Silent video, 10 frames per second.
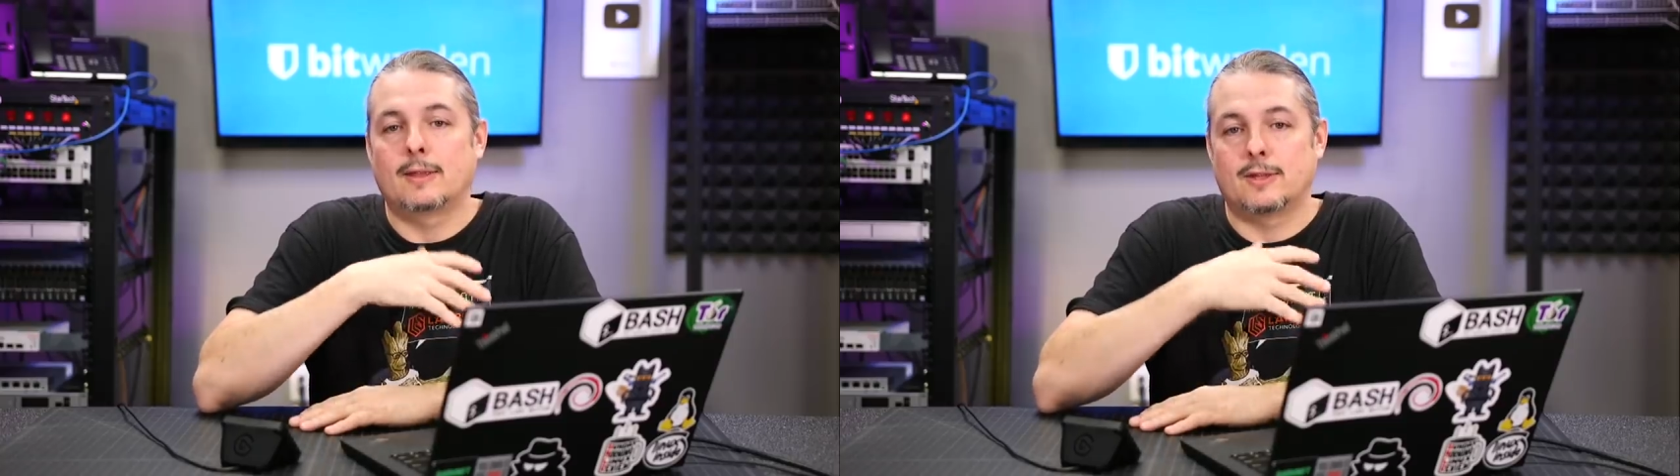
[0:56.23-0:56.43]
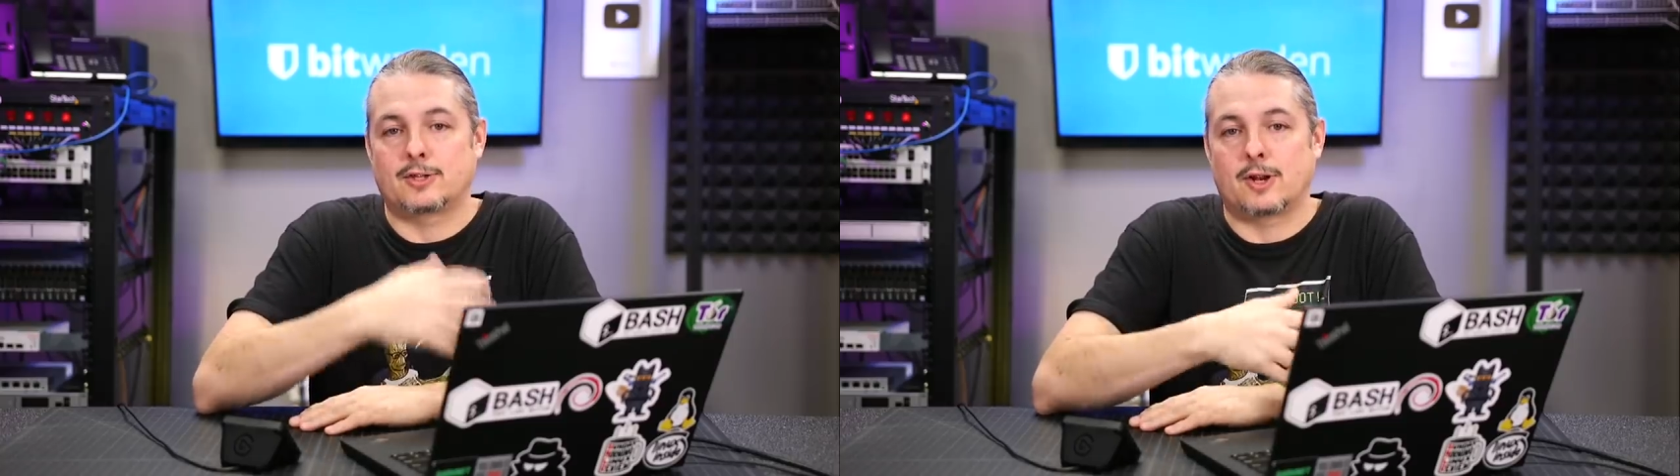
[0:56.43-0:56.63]

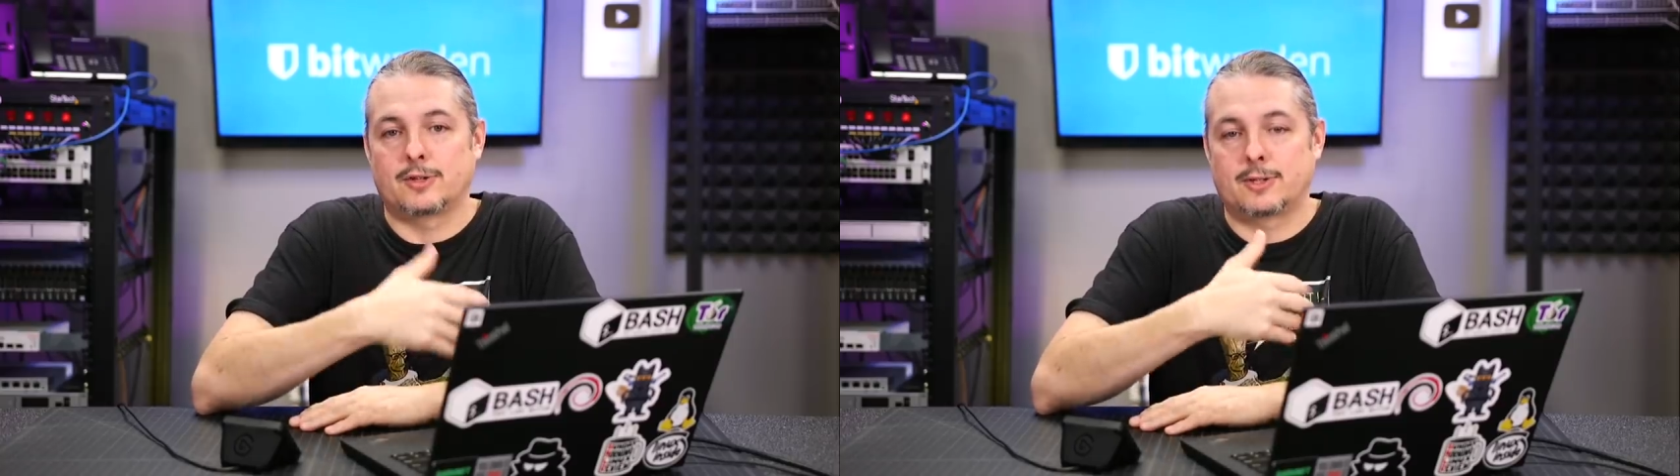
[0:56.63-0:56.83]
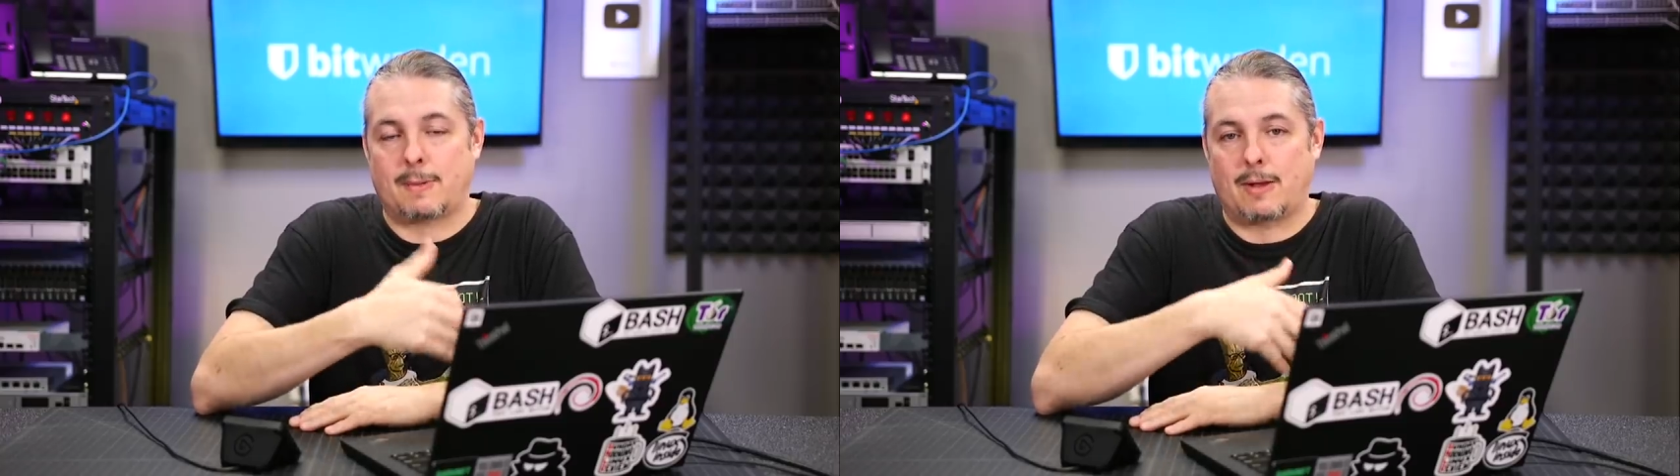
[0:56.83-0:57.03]
This channel
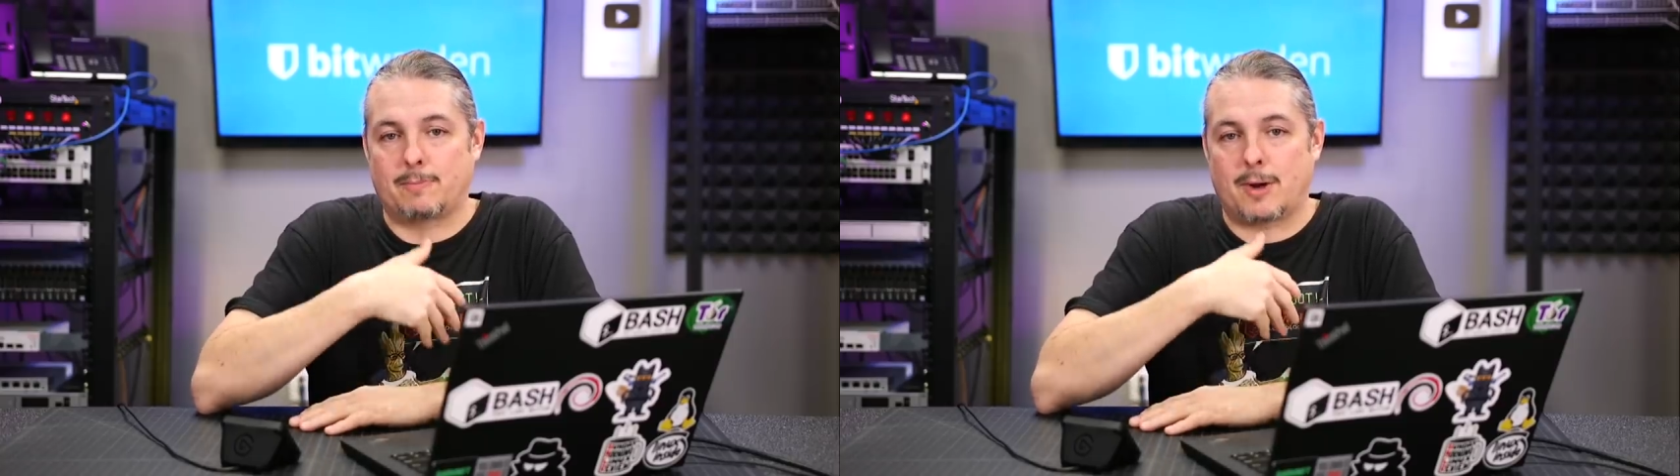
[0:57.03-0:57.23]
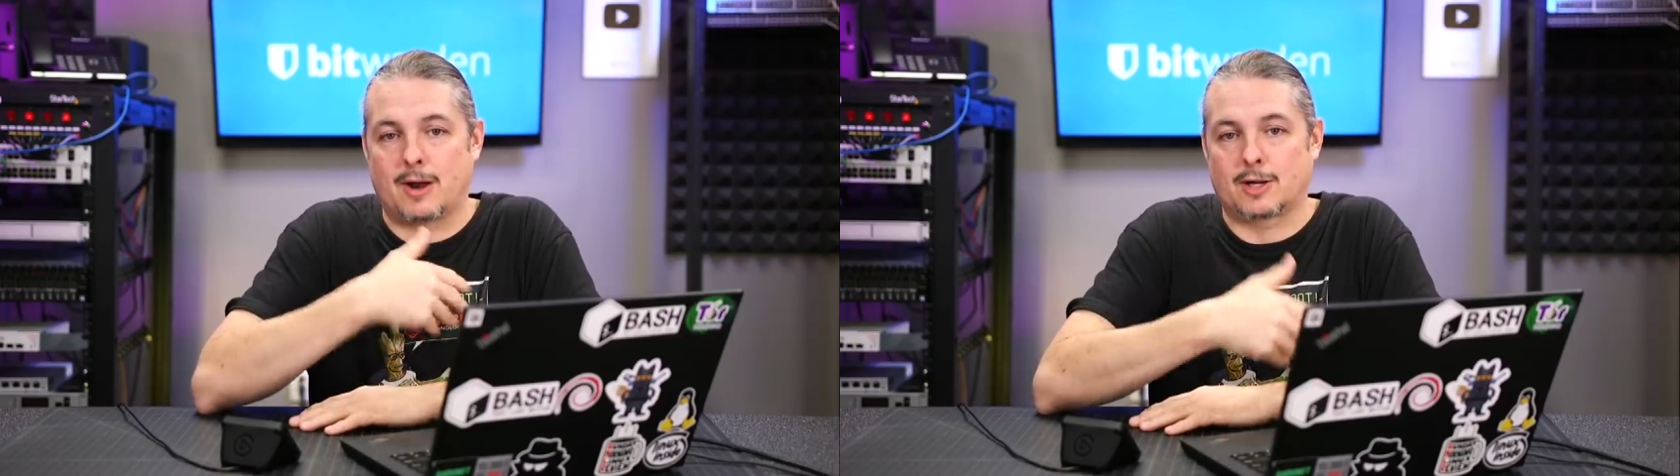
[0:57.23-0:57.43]
is
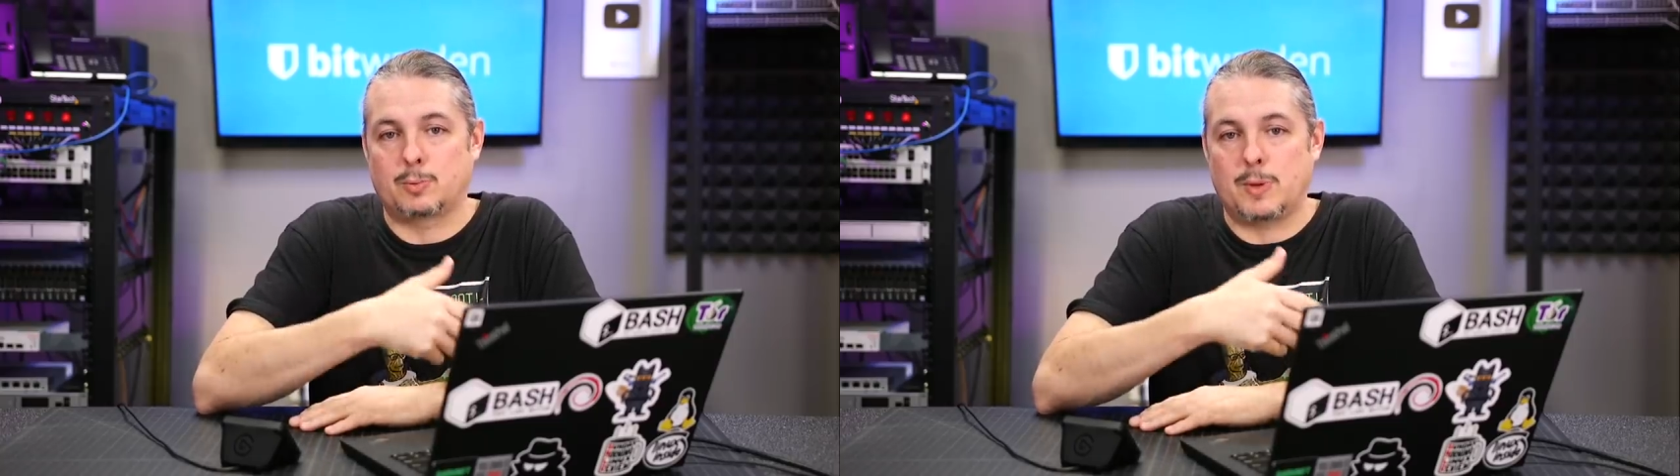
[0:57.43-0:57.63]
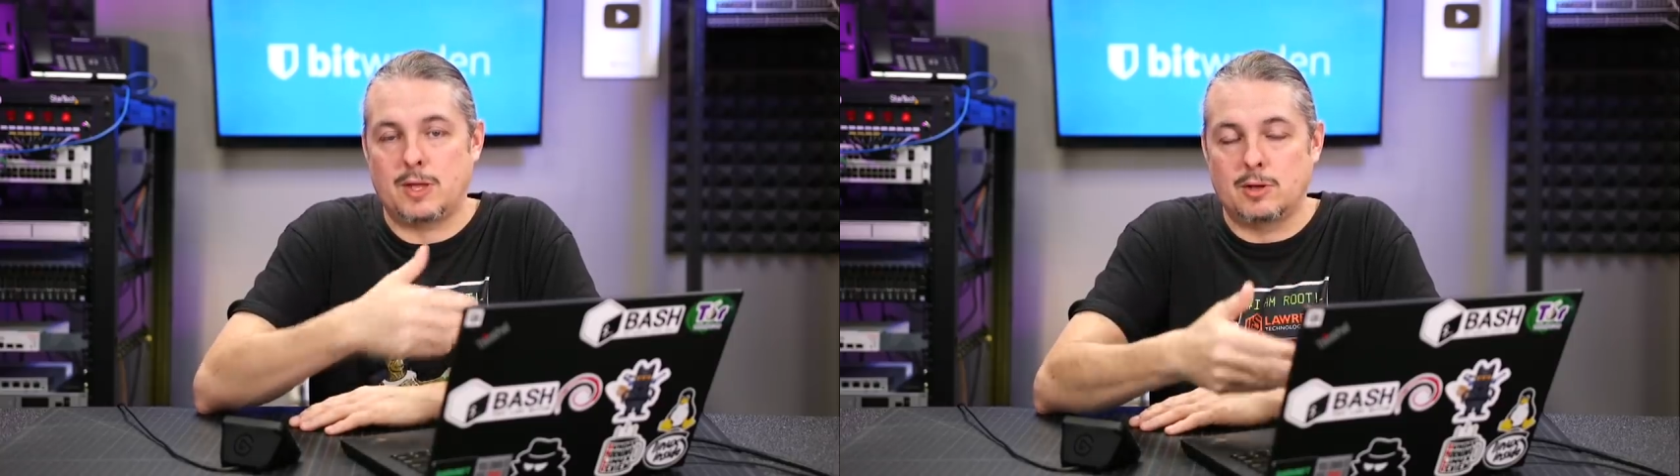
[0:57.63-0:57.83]
about
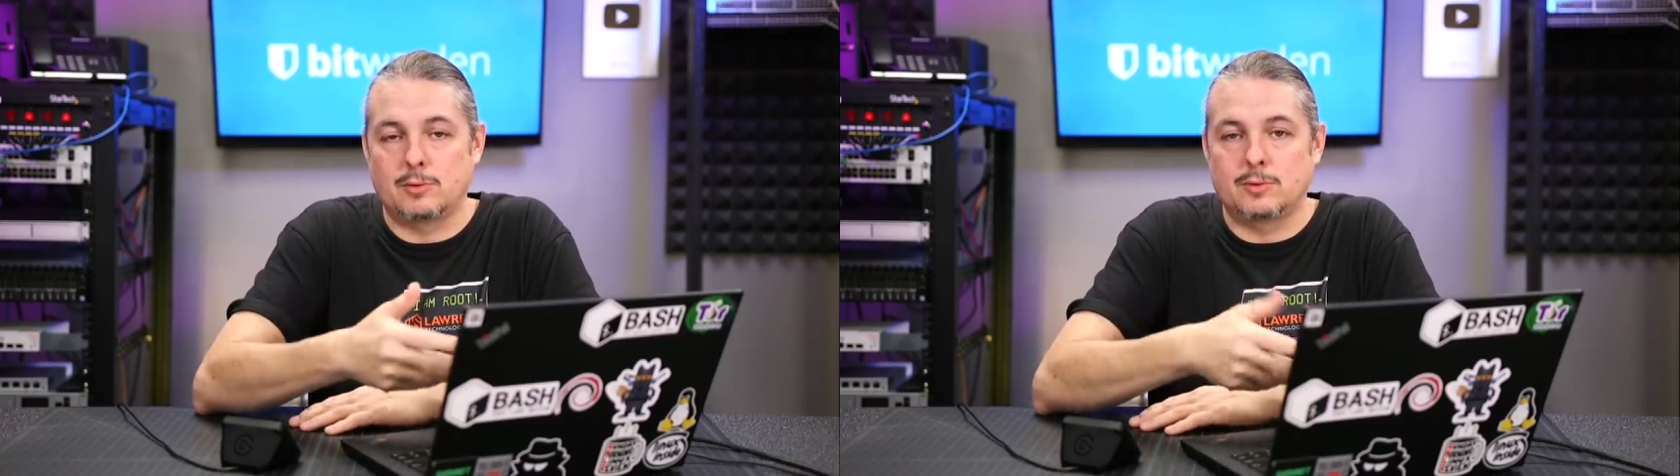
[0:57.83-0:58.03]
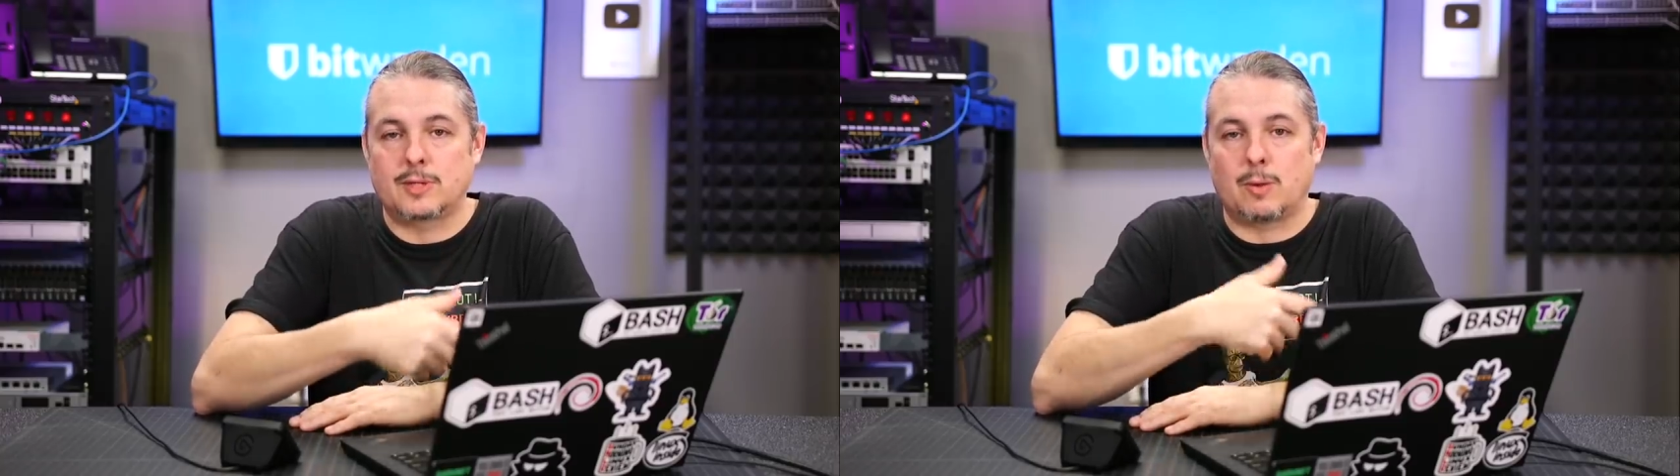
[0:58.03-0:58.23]
products we use